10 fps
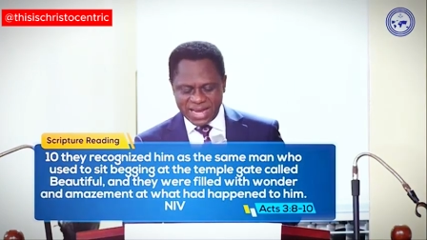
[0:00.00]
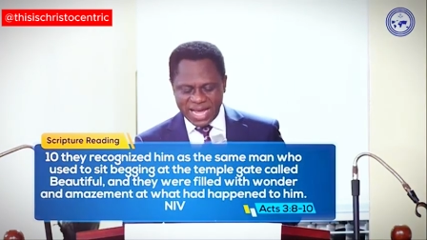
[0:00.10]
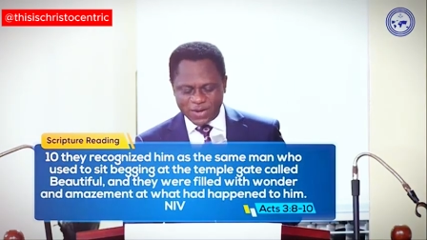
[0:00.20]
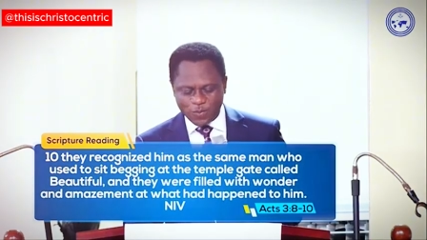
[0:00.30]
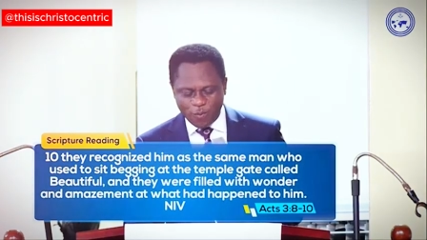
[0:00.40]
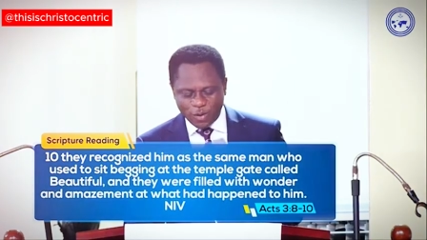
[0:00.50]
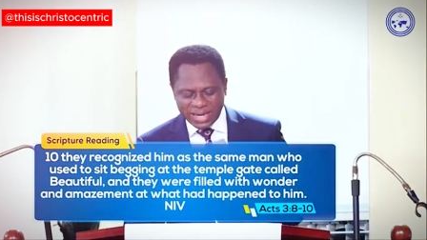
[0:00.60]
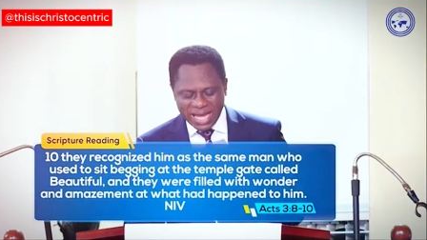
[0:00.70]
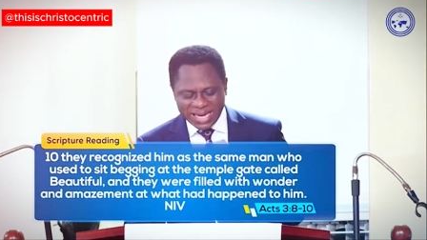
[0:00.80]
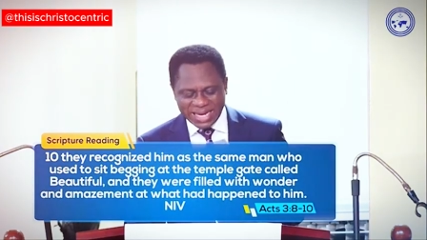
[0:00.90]
at what
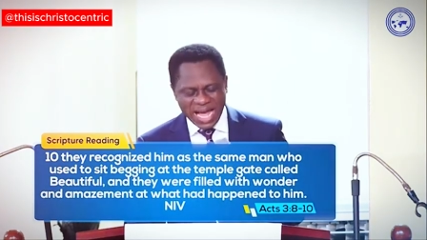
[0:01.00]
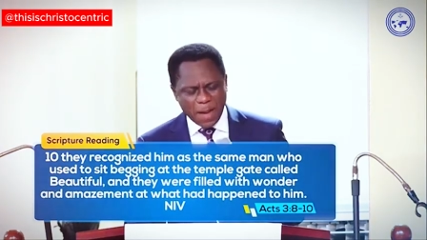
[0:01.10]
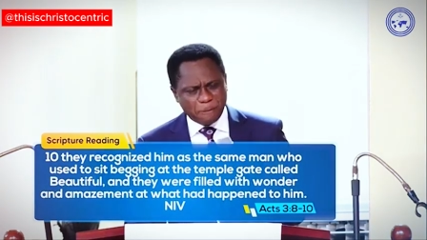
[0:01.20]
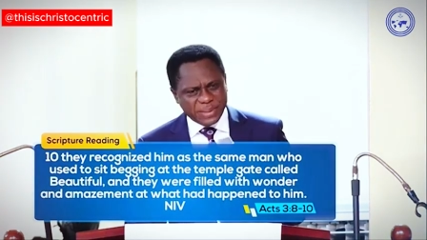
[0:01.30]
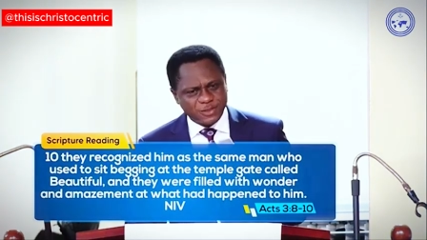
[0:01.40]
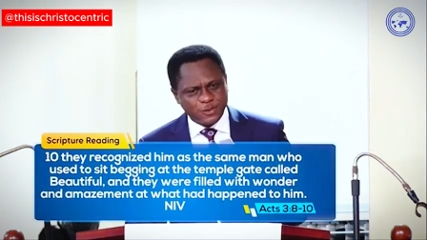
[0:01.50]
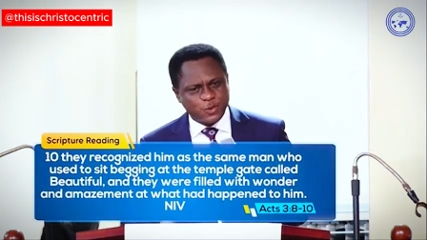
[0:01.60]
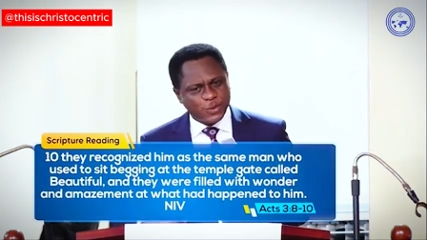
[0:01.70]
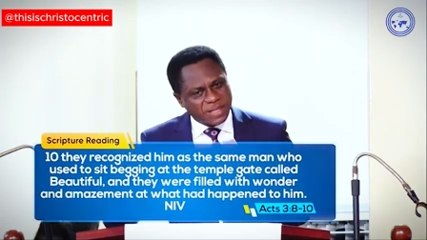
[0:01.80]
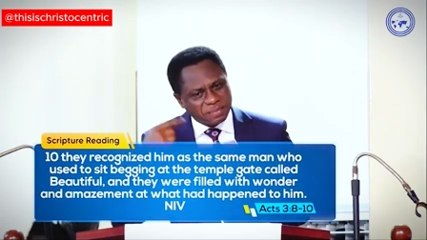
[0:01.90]
had happened
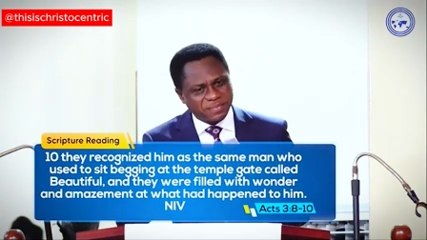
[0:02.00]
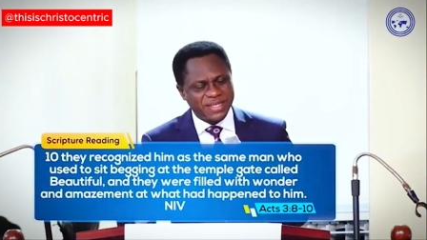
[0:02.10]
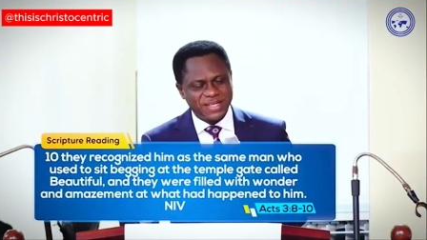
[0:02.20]
to him.